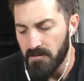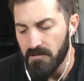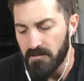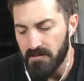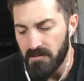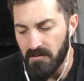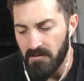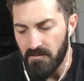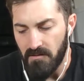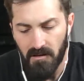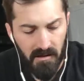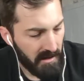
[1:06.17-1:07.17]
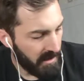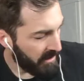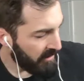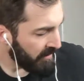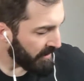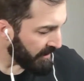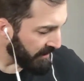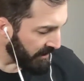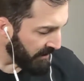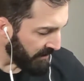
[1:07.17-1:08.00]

So I already